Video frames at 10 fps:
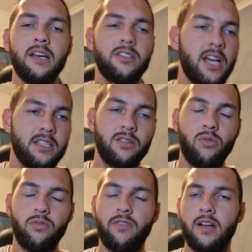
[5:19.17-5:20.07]
Jason
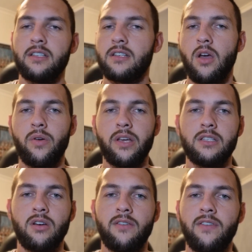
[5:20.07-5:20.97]
Horne-Francis going
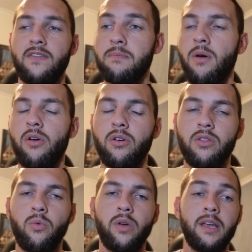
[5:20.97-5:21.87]
inside 50, Boak on
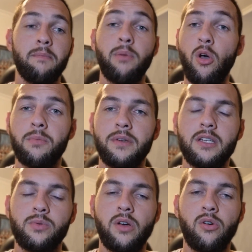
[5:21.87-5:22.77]
the wing, Bergman
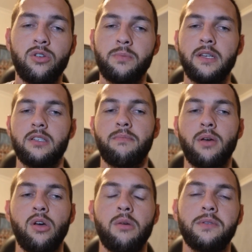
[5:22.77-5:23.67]
as well, who's been superb.